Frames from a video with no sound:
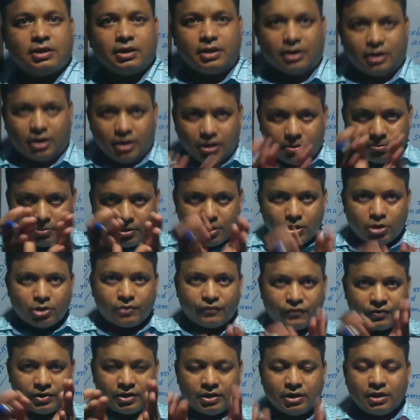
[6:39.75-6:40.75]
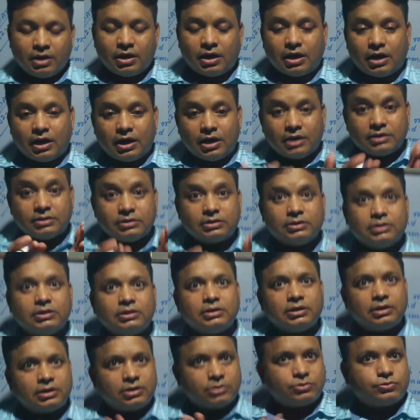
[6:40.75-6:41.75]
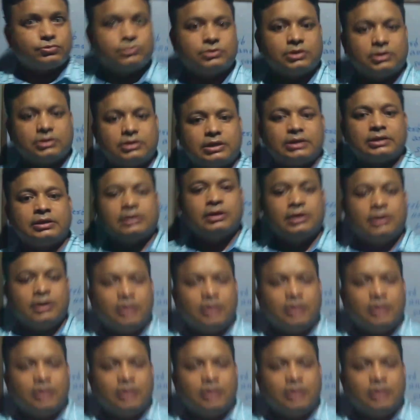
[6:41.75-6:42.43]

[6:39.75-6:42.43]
Hema or friend are near to the that,